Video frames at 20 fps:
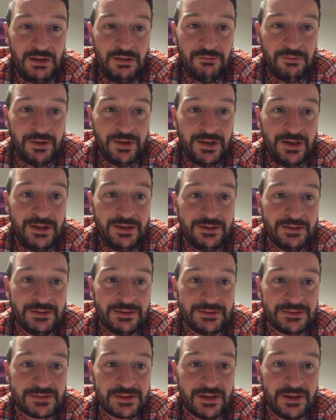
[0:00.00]
Really.
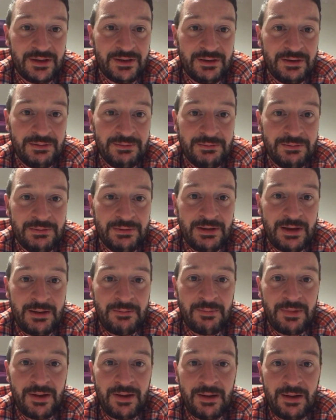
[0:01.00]
So yeah,
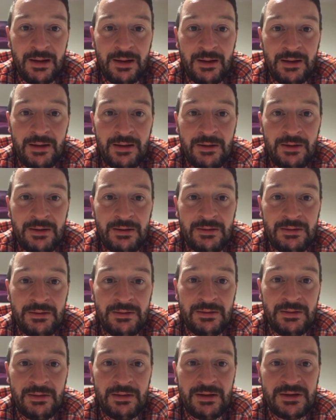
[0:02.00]

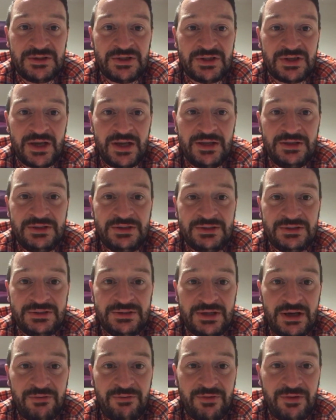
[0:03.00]
as you say,
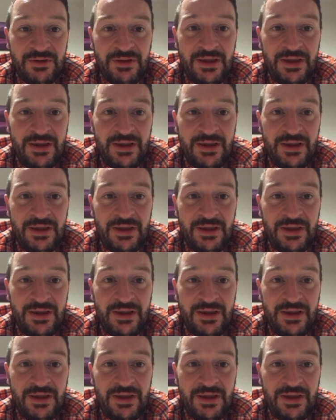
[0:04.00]
Jaffa.